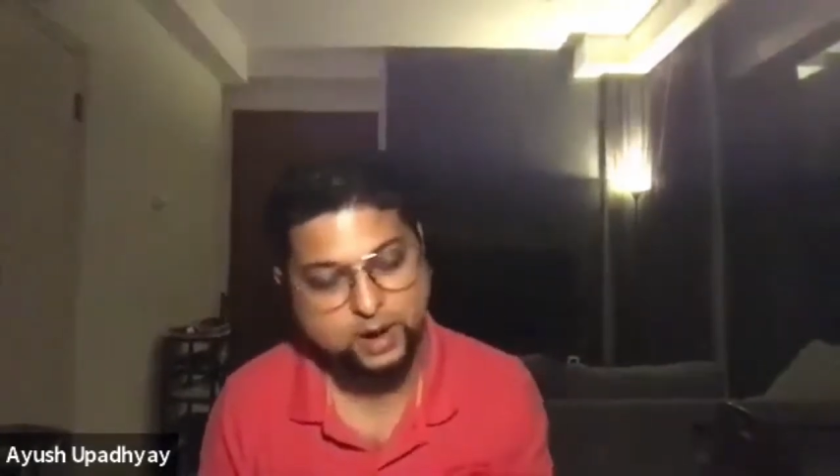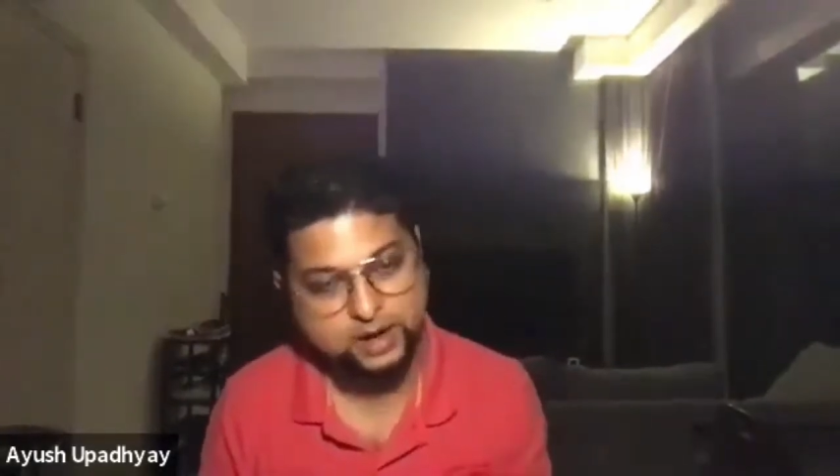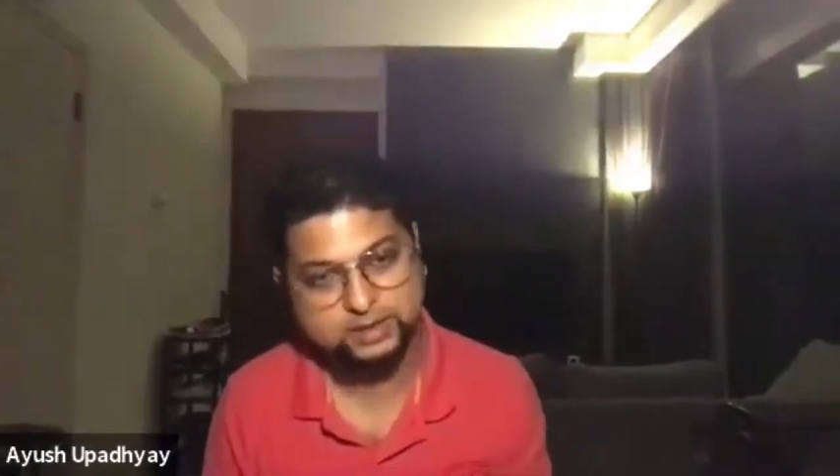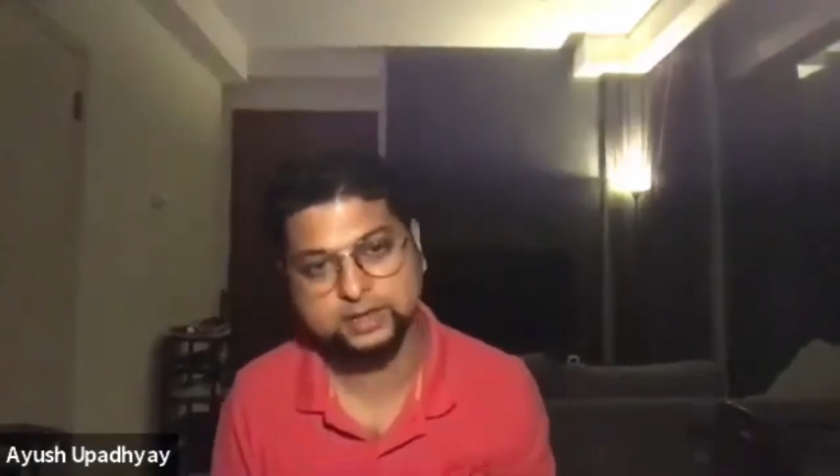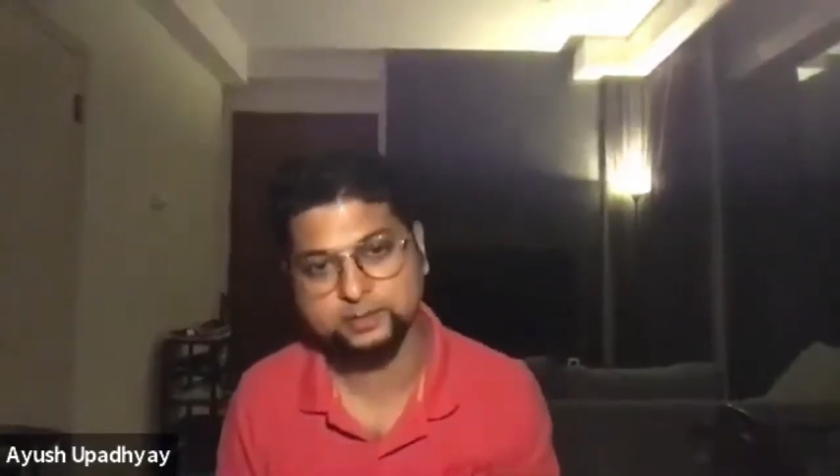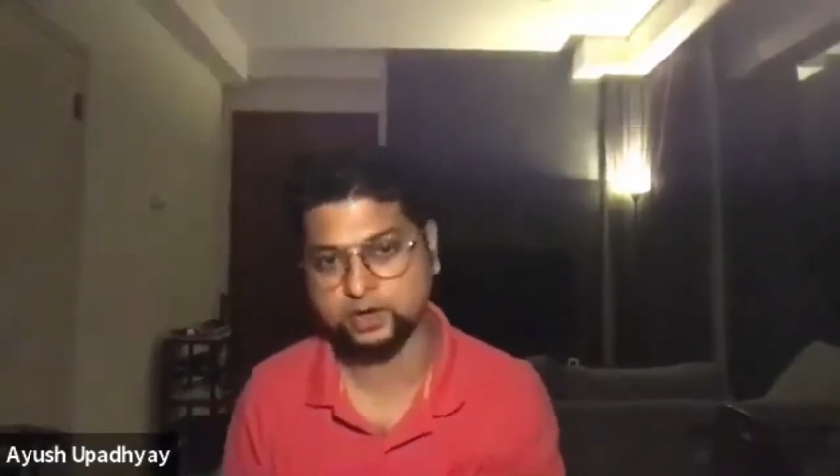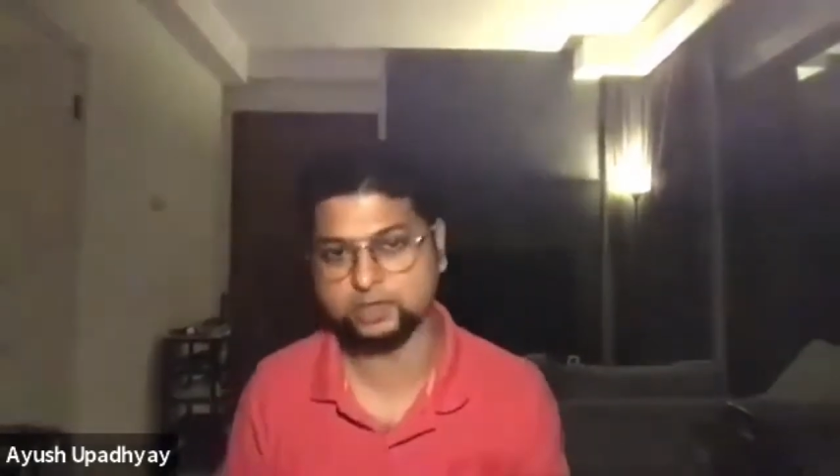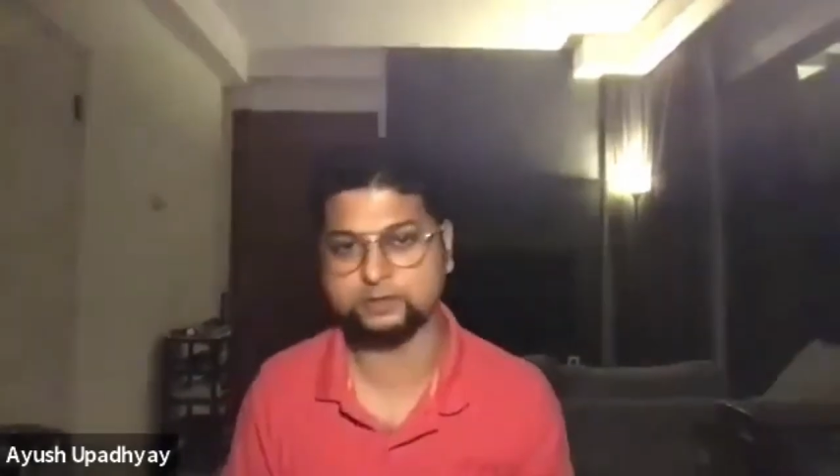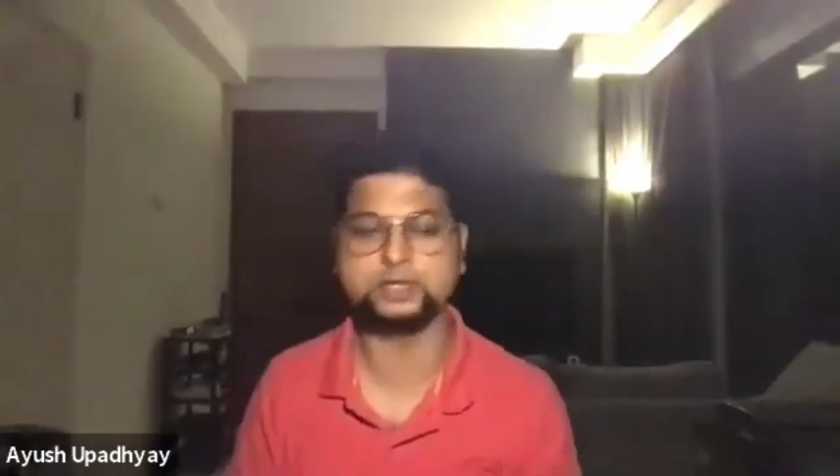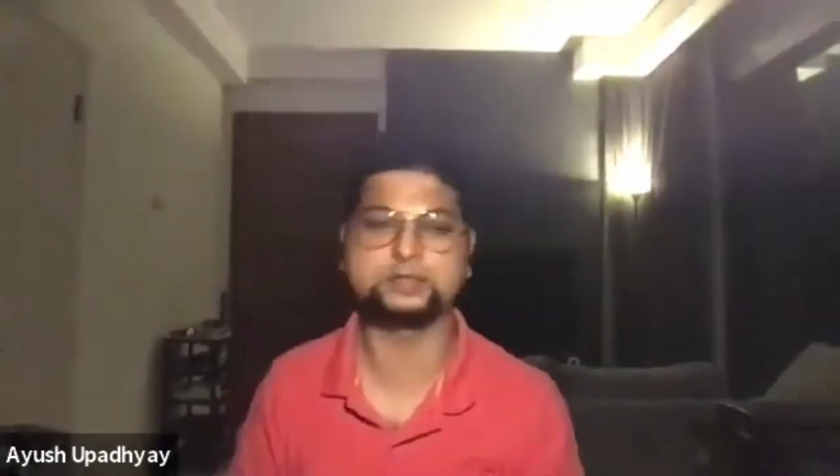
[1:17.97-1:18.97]
part that a
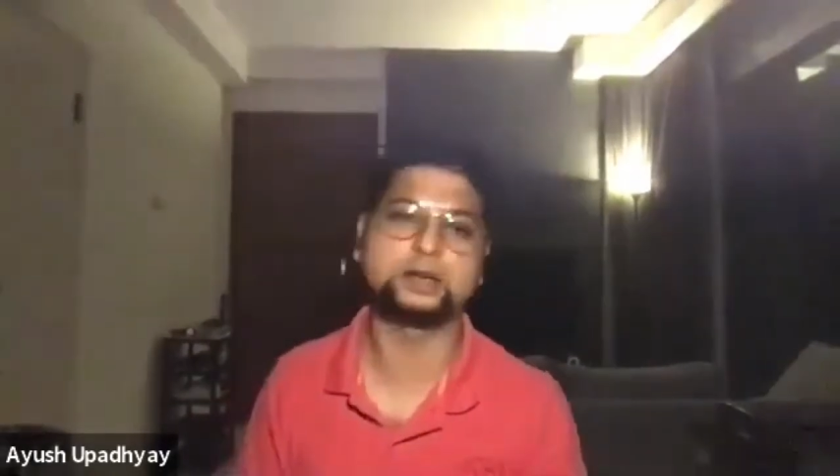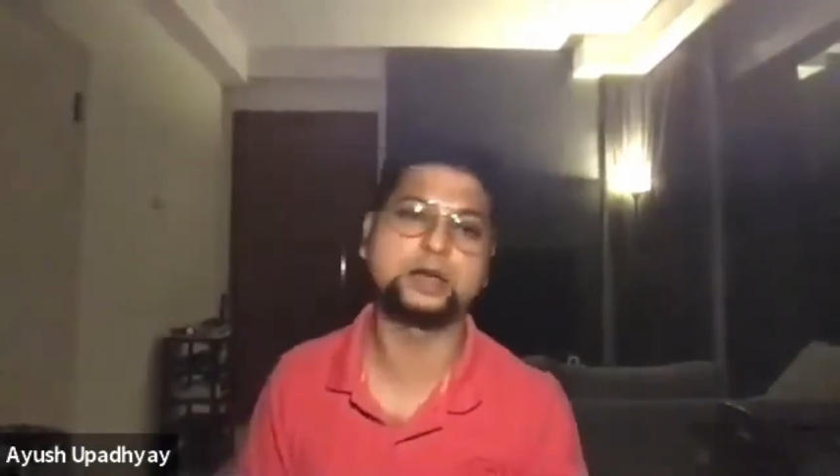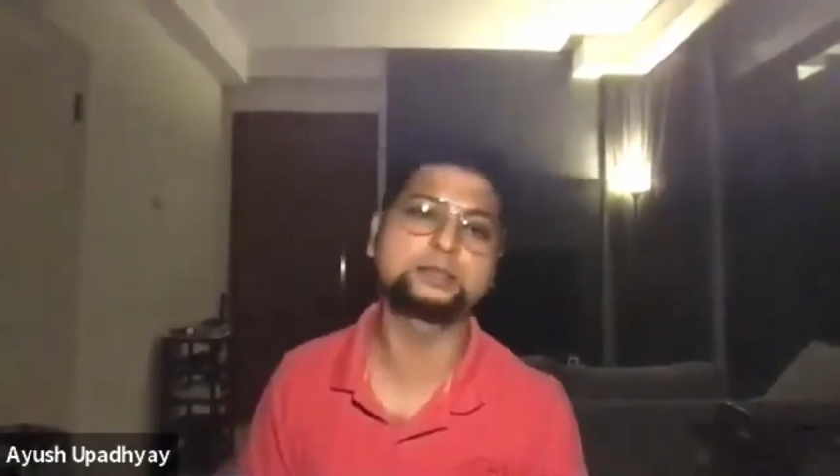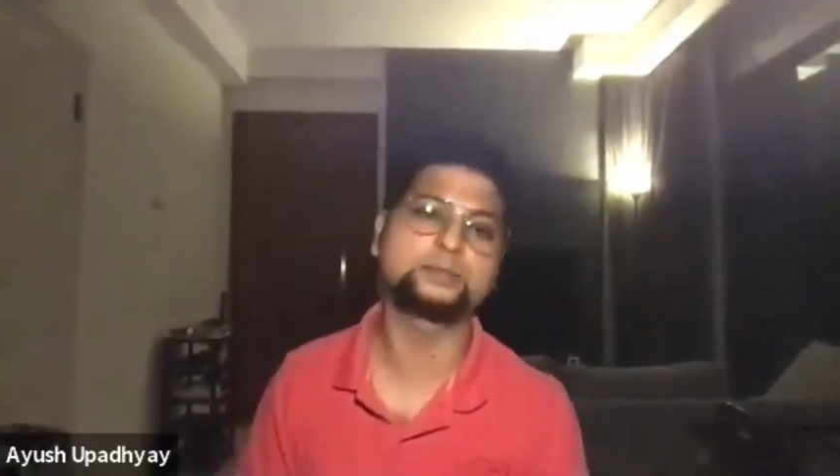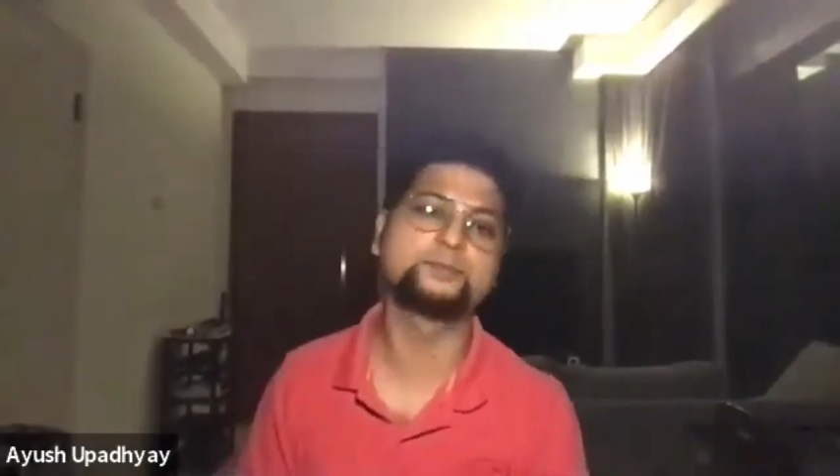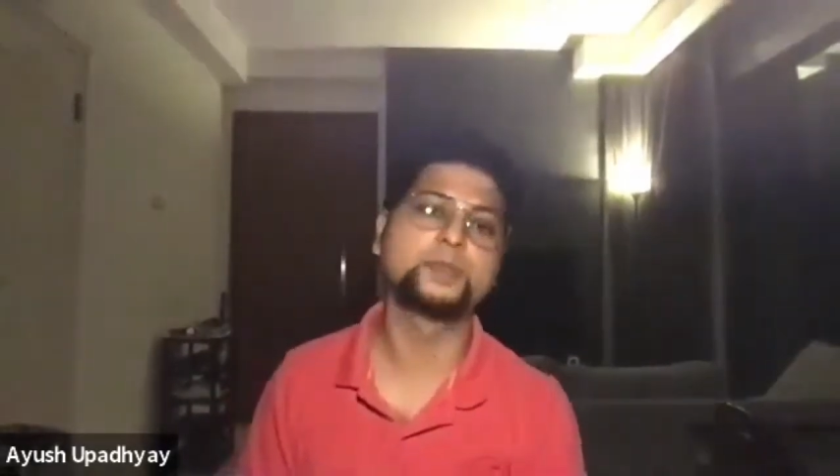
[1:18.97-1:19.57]
product manager does.